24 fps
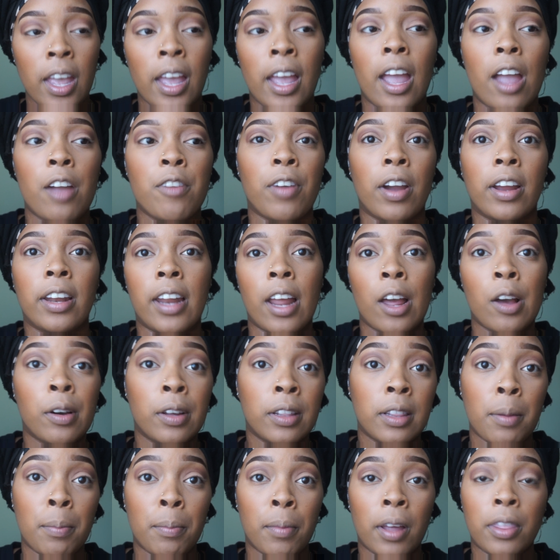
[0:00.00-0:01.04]
and right now in
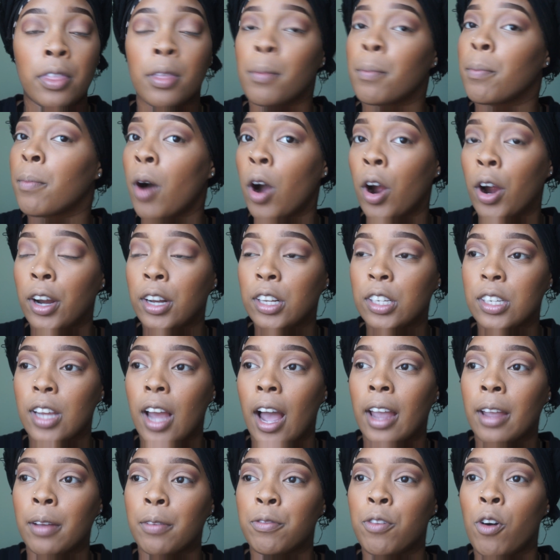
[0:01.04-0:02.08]
the month of March I
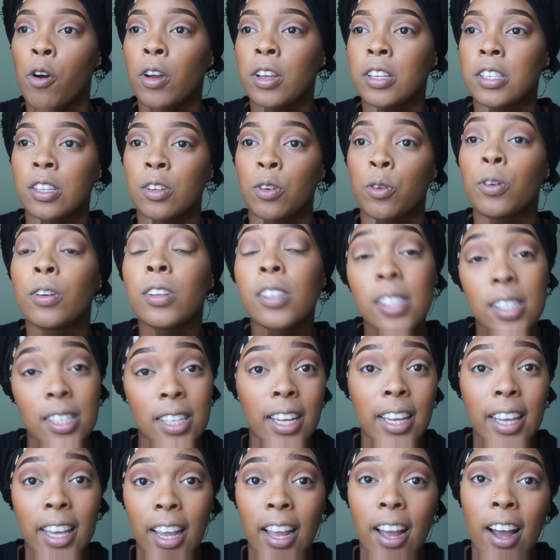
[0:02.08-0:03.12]
am focusing on
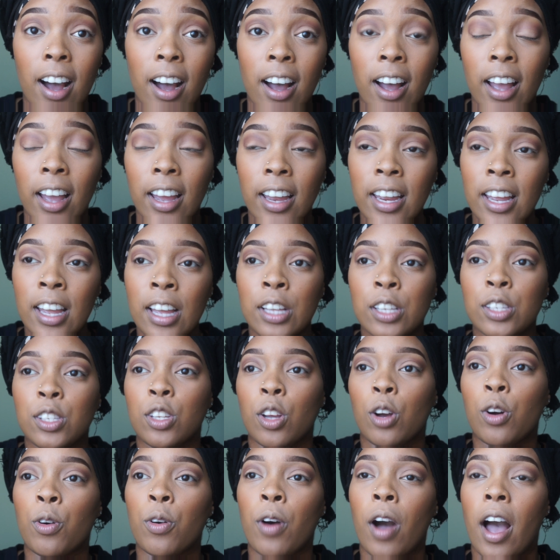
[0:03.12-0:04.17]
seeking God.
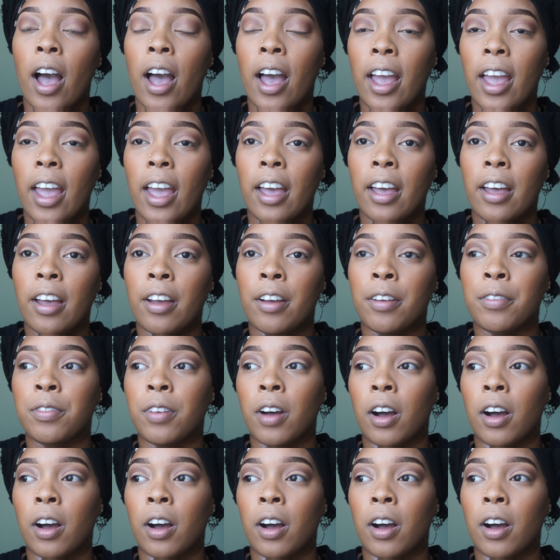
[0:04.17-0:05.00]
So I have